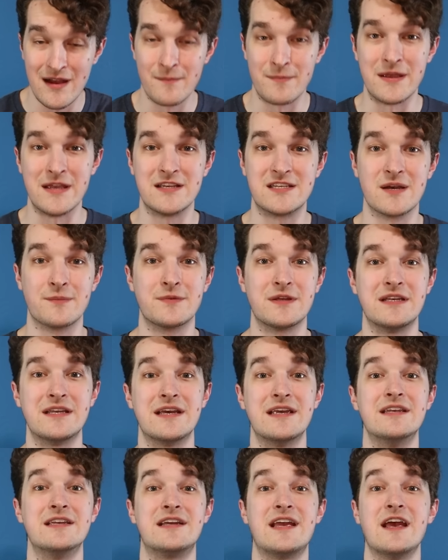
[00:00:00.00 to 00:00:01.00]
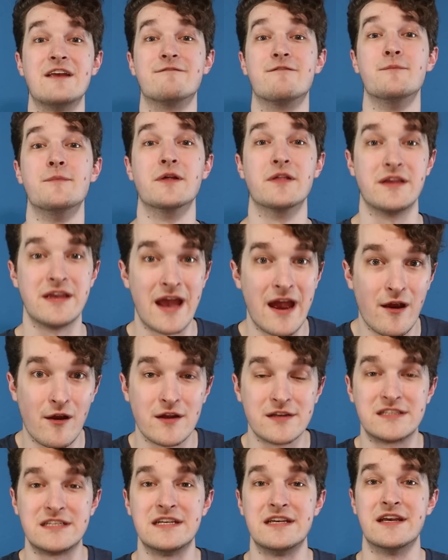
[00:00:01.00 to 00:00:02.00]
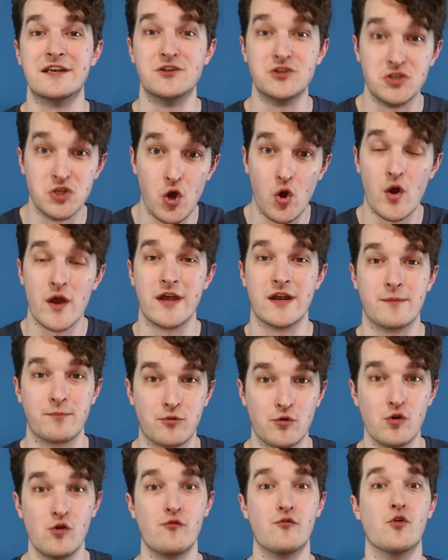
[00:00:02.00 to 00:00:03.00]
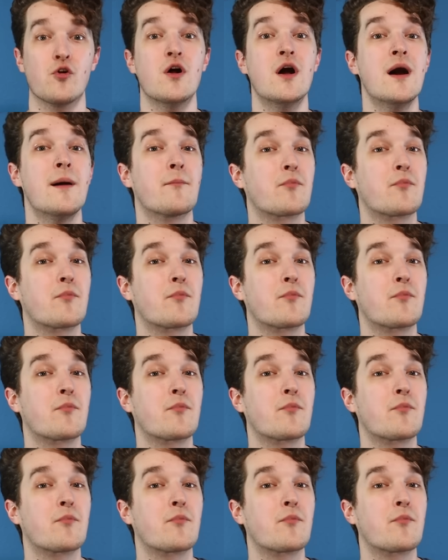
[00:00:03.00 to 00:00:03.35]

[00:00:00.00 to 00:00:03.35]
being something to indicate familiarity and joy and approval,